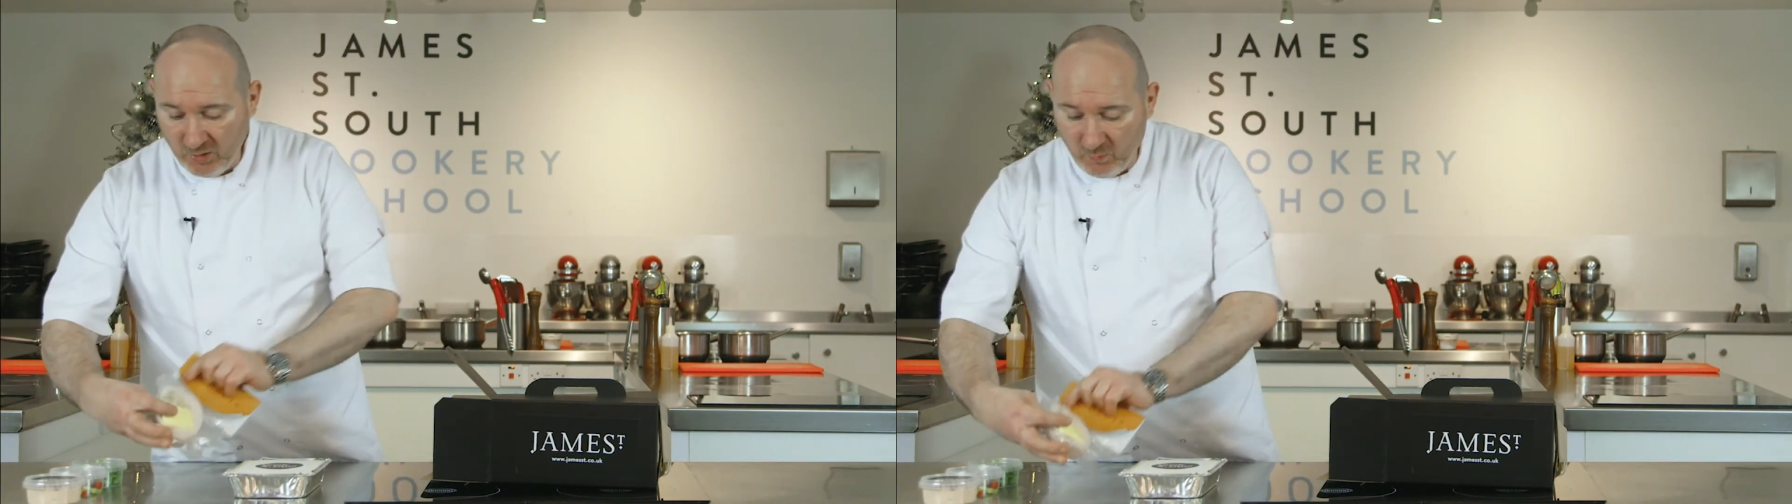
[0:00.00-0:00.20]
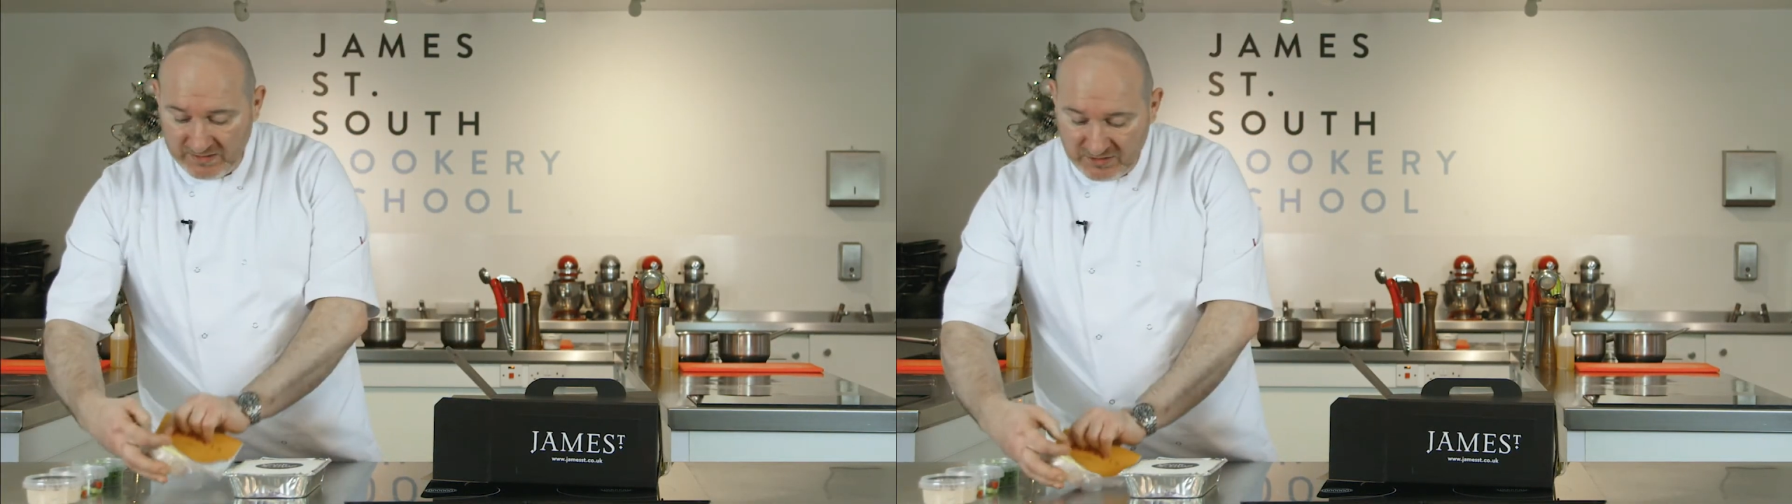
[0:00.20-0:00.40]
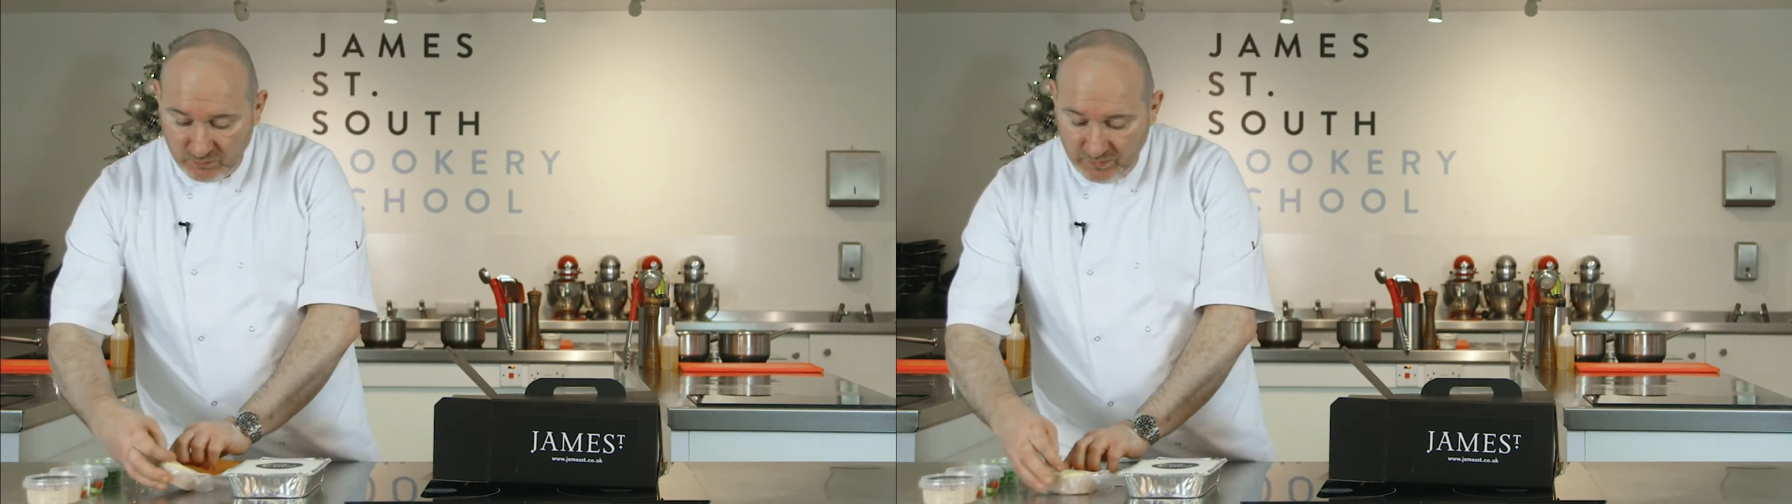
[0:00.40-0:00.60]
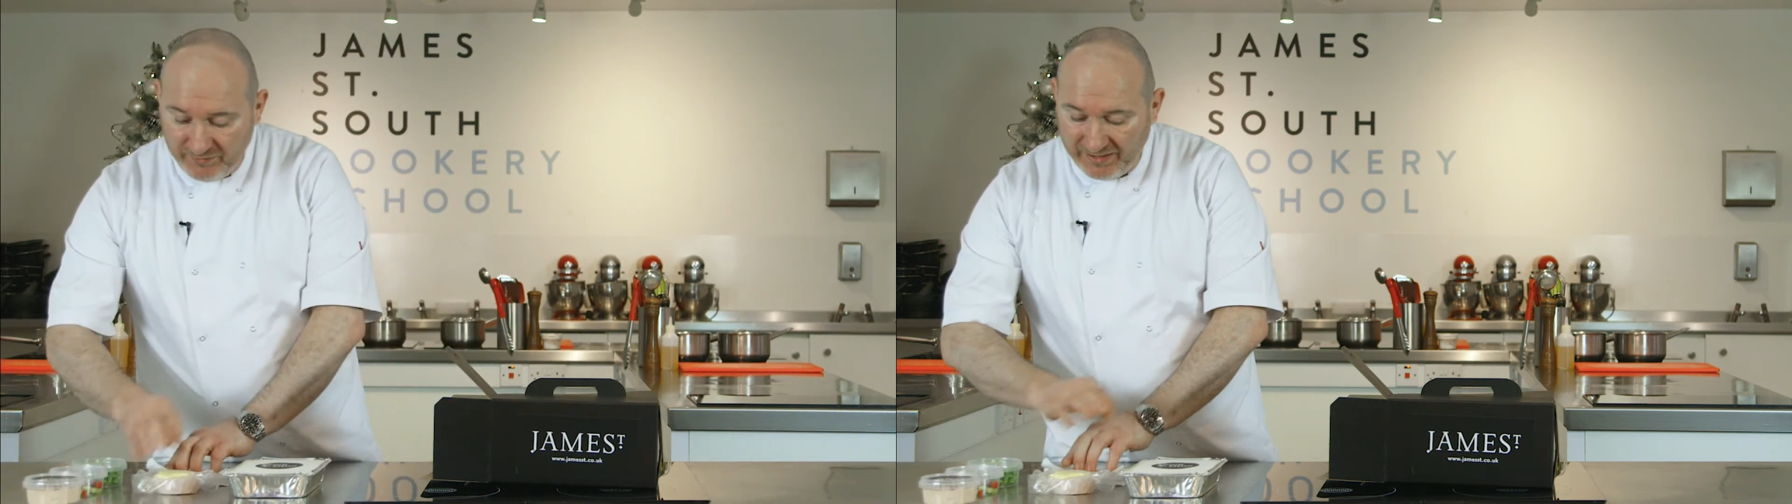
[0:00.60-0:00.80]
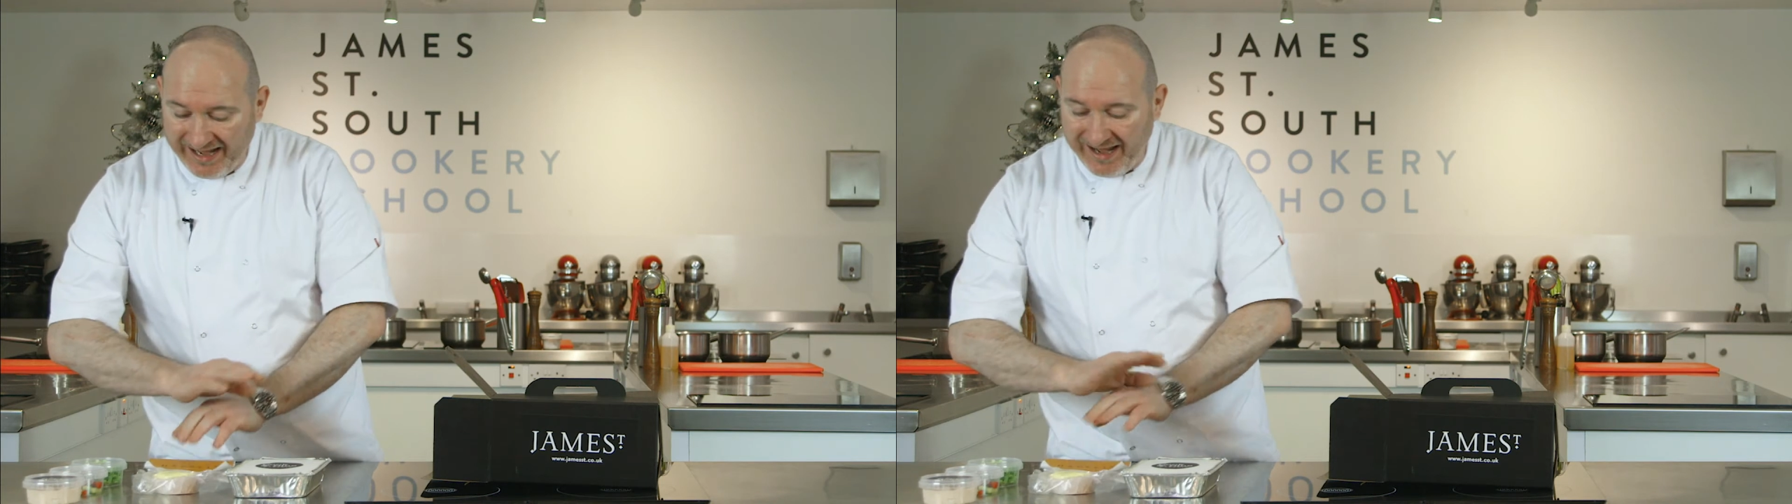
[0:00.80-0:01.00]
which we've
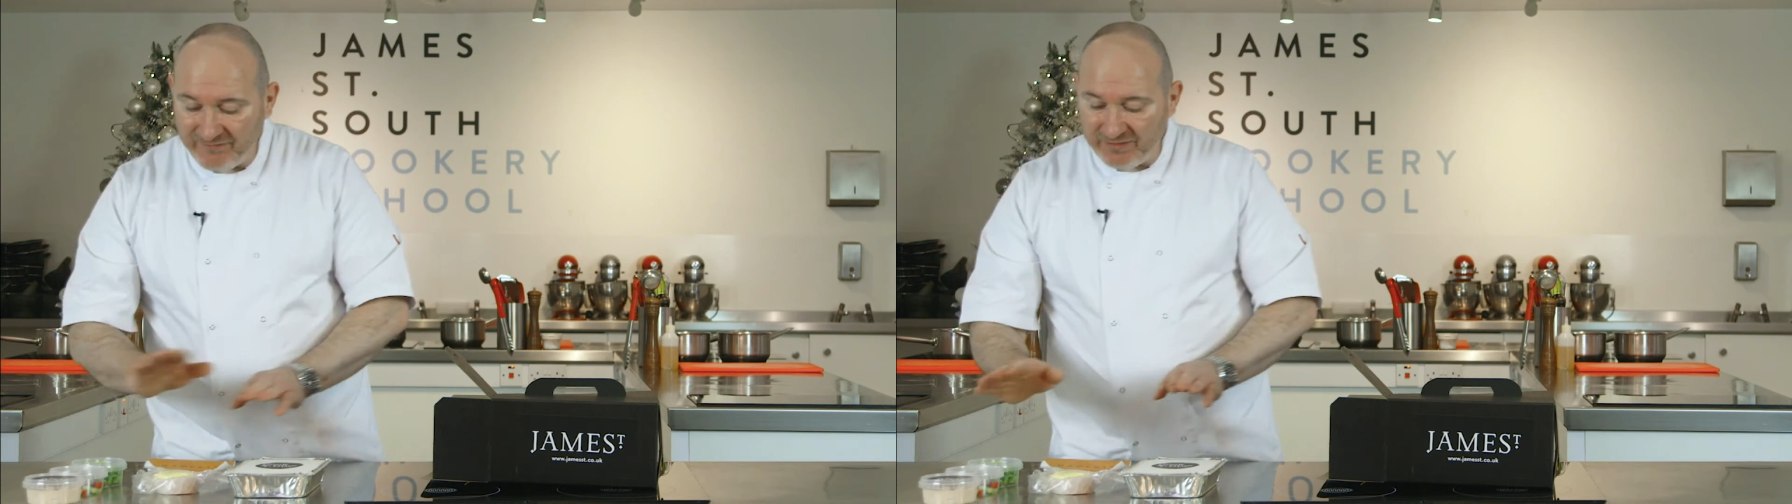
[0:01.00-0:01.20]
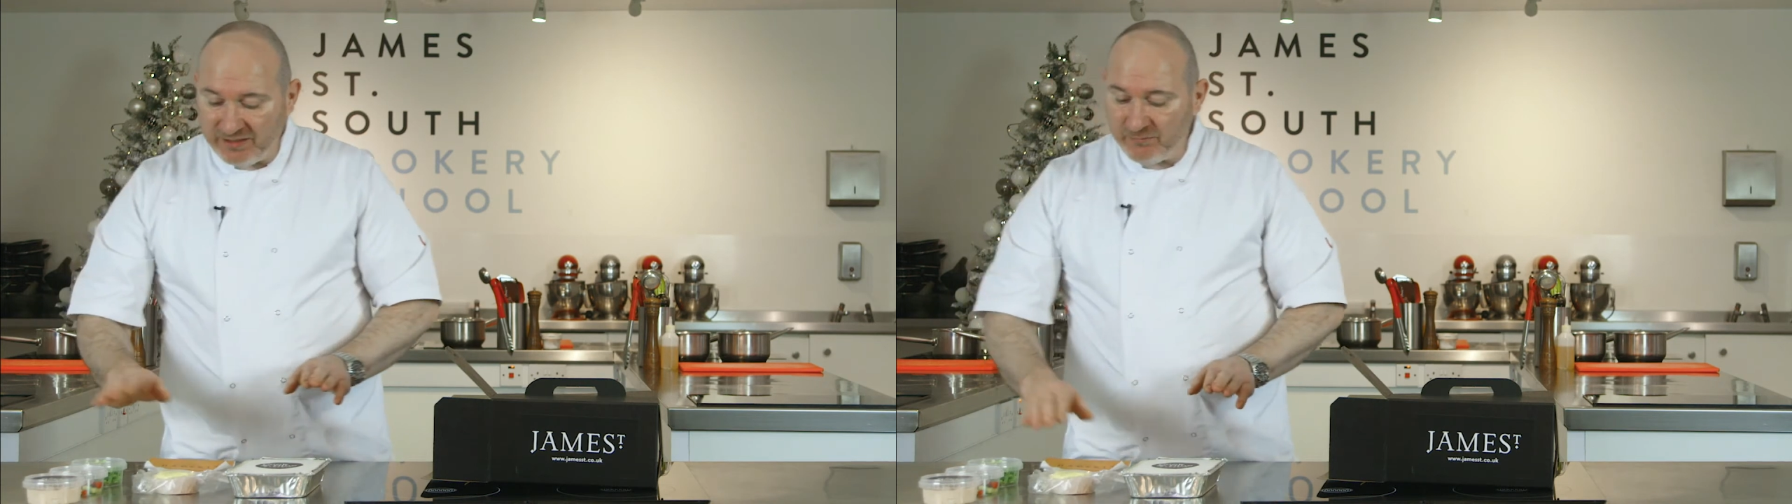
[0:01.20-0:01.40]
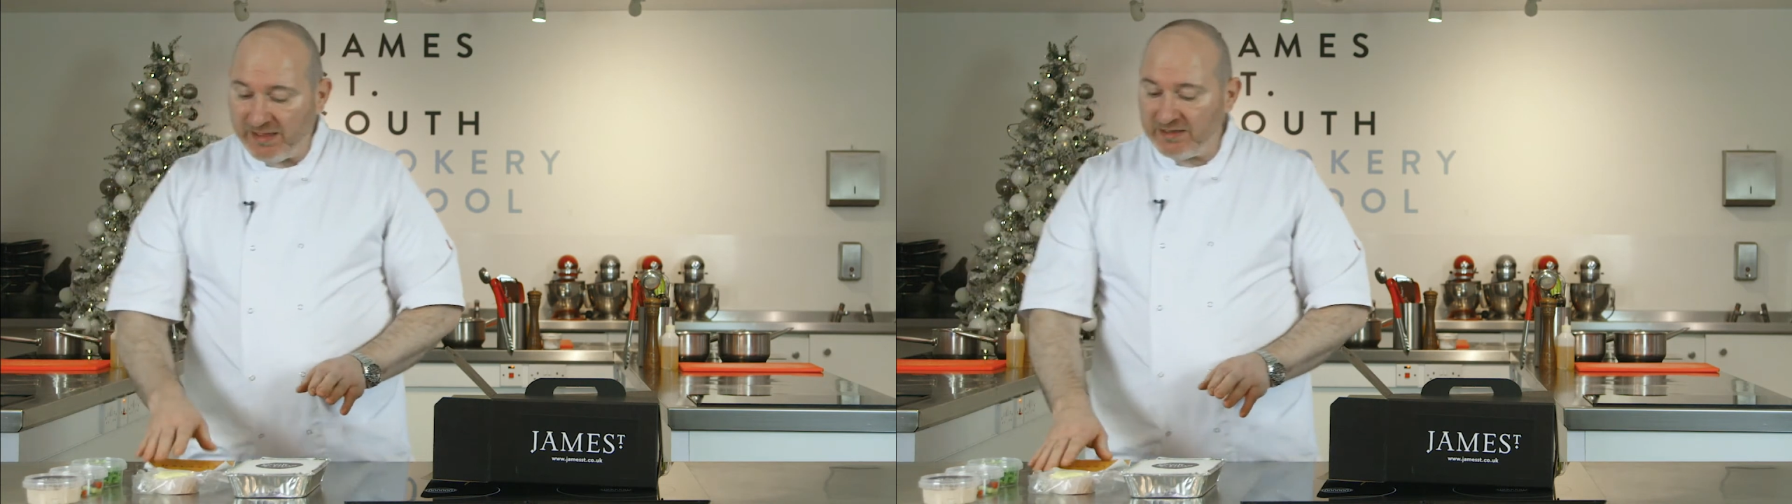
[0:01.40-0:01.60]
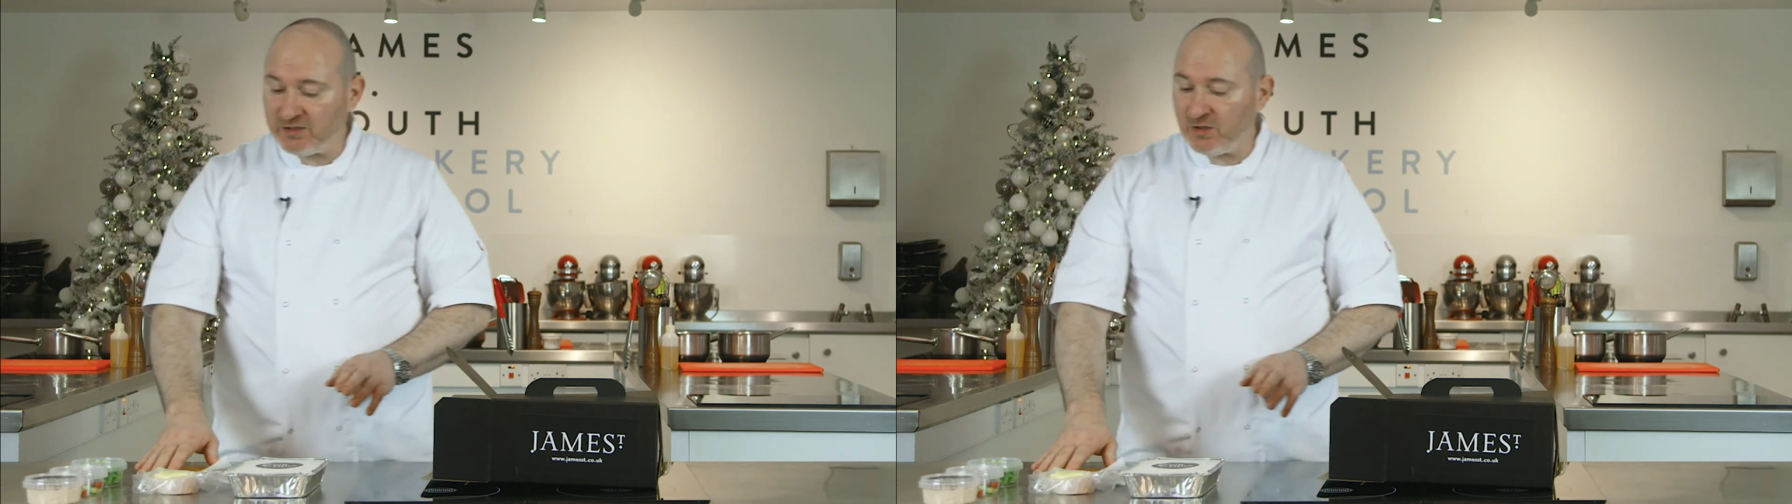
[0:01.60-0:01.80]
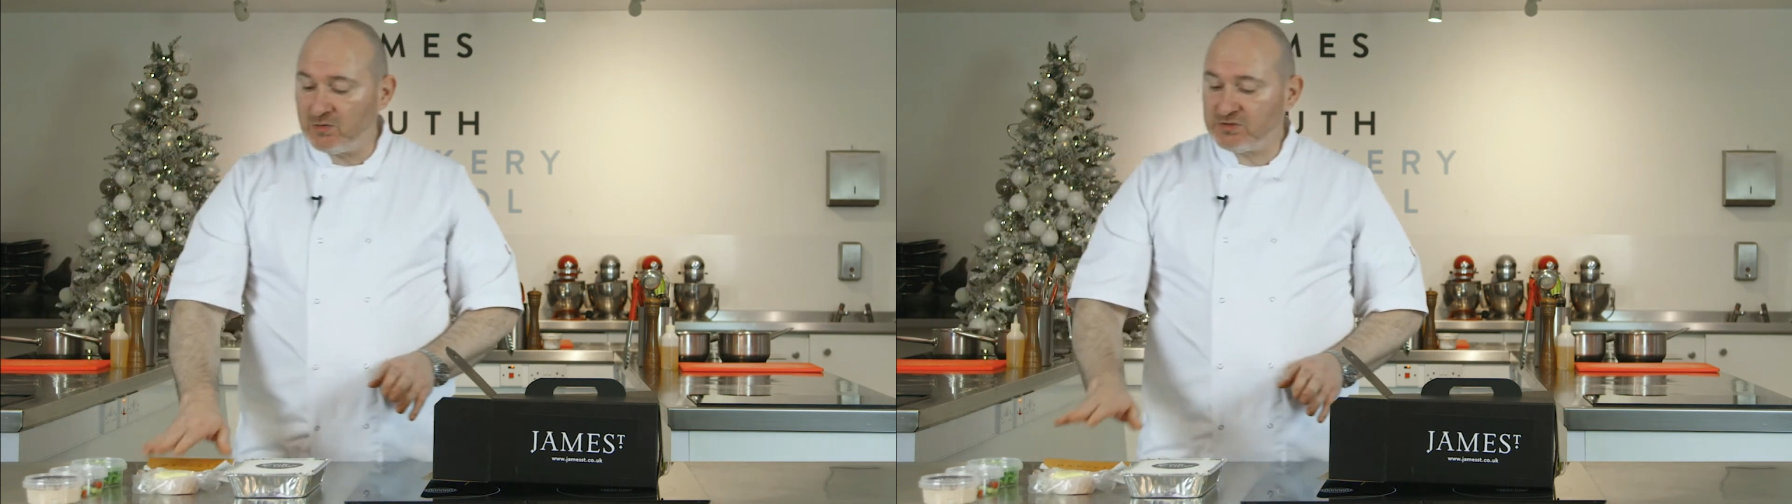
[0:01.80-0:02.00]
got everything ready to go.